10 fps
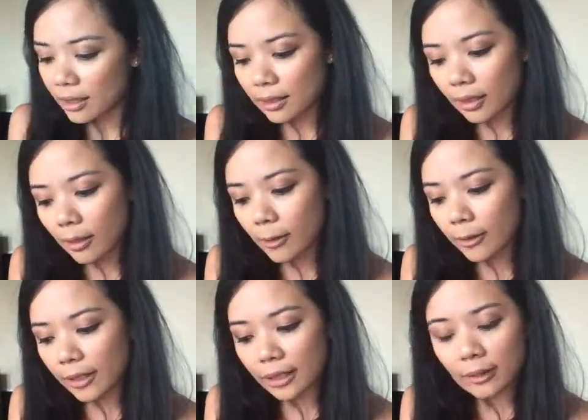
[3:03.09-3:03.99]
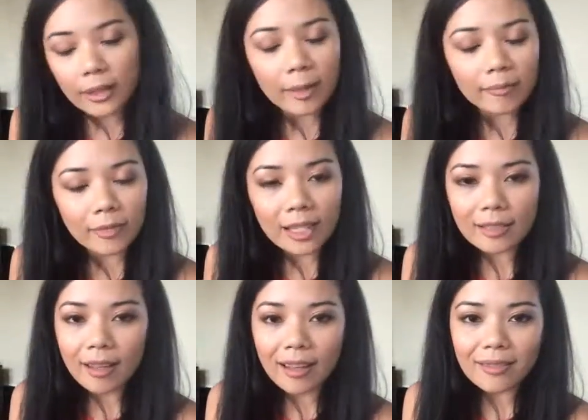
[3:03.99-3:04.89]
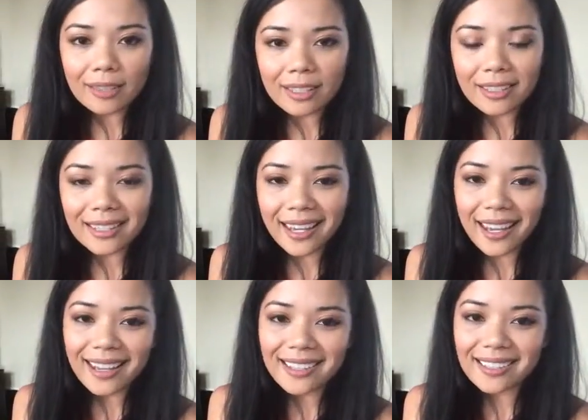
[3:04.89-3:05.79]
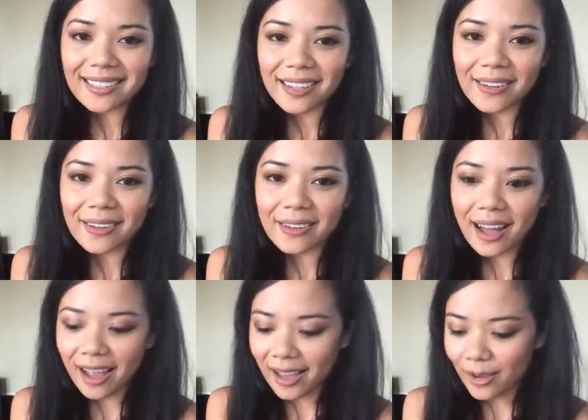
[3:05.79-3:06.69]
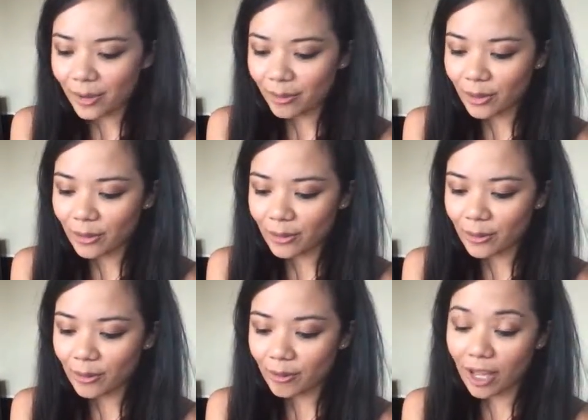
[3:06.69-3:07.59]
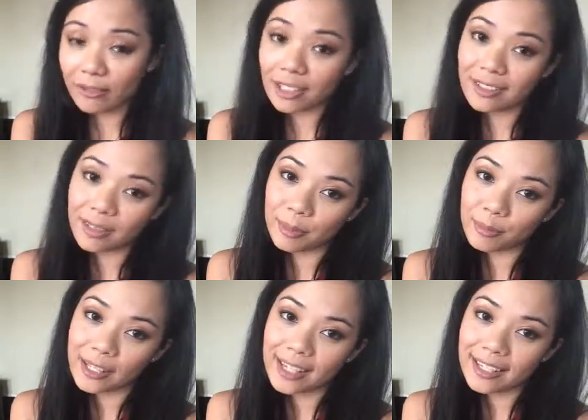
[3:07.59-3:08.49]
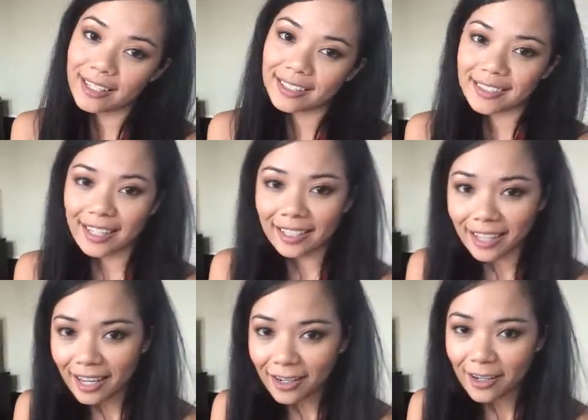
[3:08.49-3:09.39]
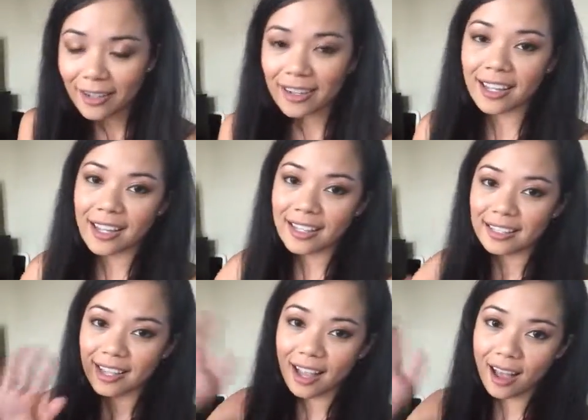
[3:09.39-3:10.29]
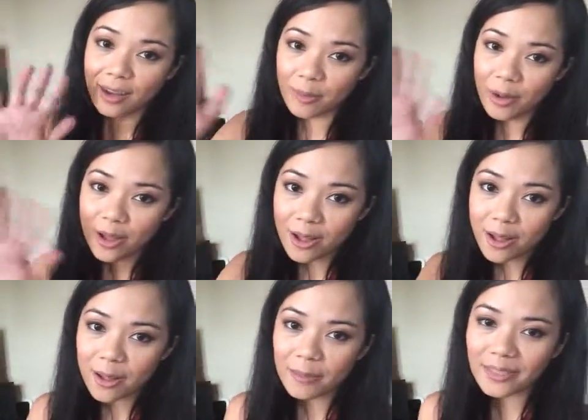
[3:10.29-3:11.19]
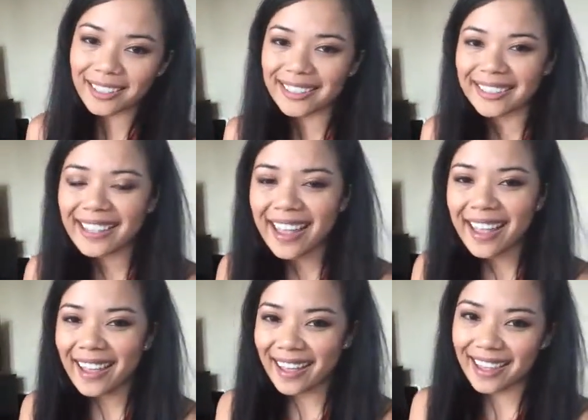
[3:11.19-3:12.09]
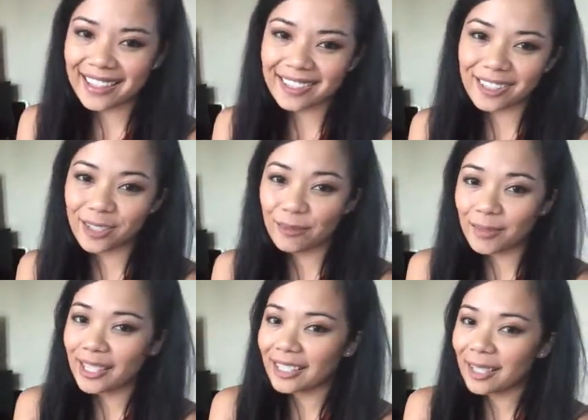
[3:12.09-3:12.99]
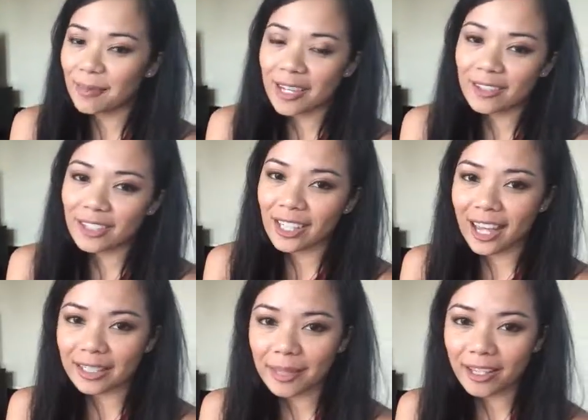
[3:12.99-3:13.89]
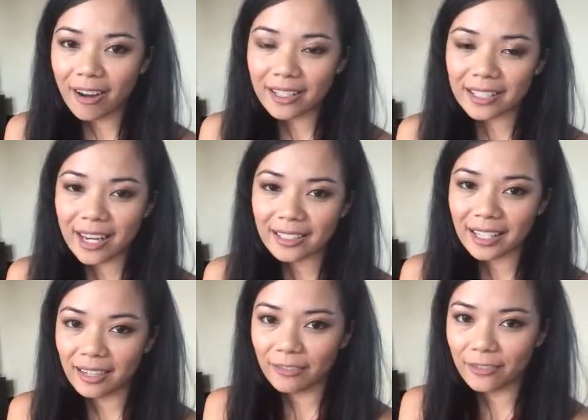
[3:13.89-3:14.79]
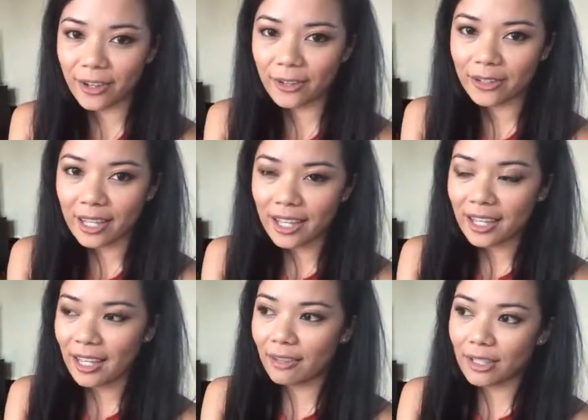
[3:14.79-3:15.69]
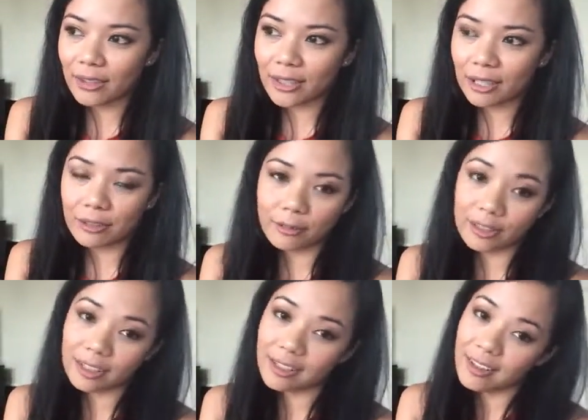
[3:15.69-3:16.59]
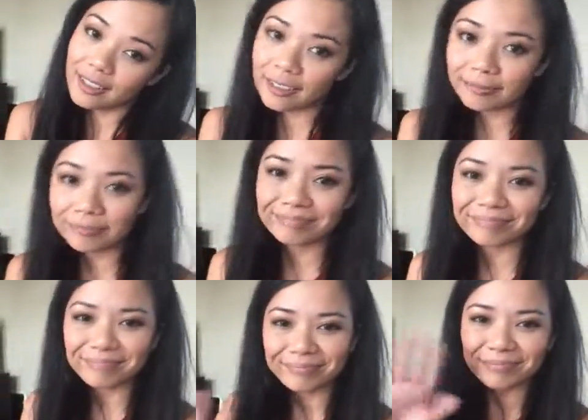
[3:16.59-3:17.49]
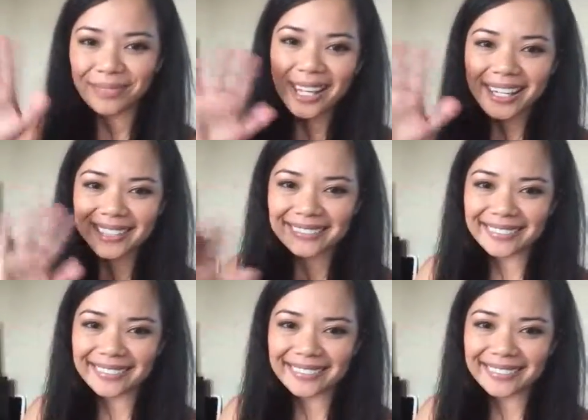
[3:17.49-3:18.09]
So anyway, that's all I wanted to say. So I hope you have a good summer break. Take care. Say hi to your mom. And shoot me an email. She has my contact info if you ever want to talk. Bye.